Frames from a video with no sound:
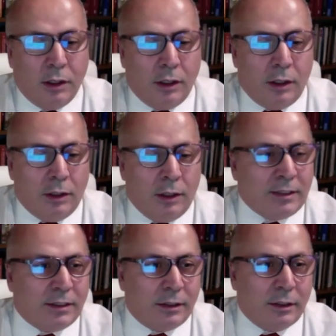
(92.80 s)

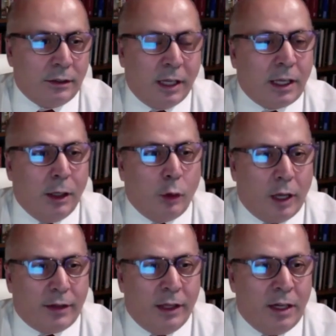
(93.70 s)
Let's take a look at
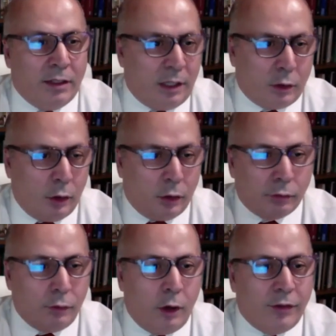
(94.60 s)
energy sector.
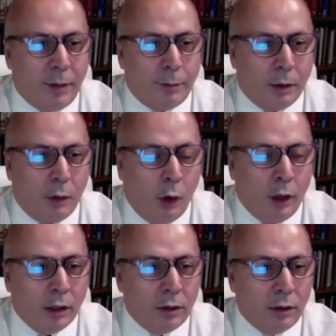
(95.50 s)
For example,
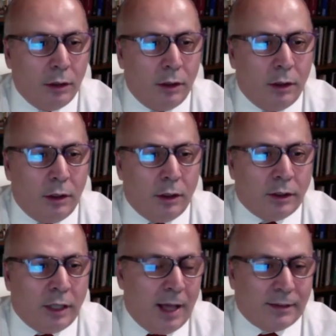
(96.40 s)
oil,
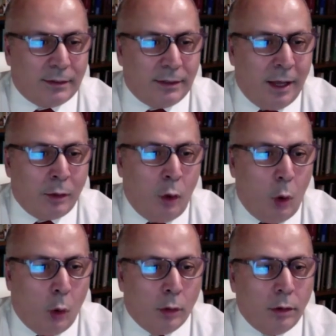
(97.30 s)
gas, and
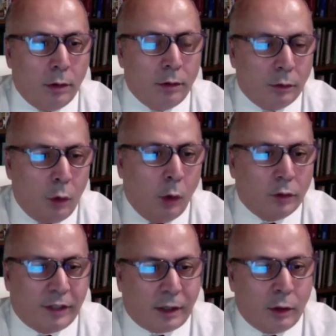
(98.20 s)
coal. Coal
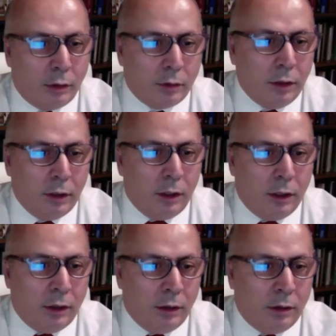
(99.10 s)
sector,
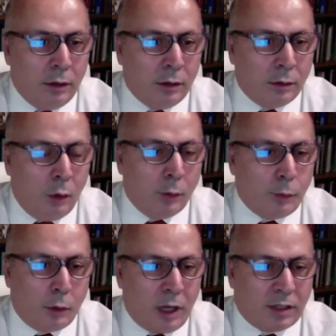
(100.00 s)
coal
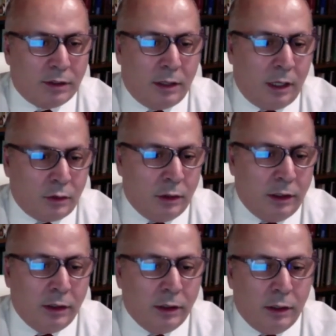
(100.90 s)
production
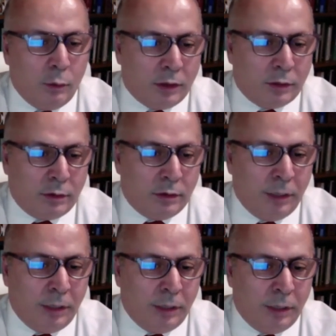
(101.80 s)
actually was the
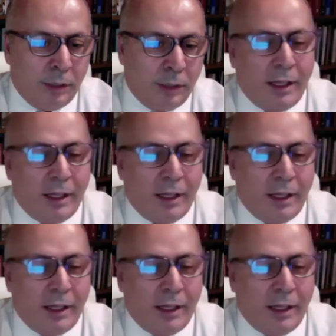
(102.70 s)
sector.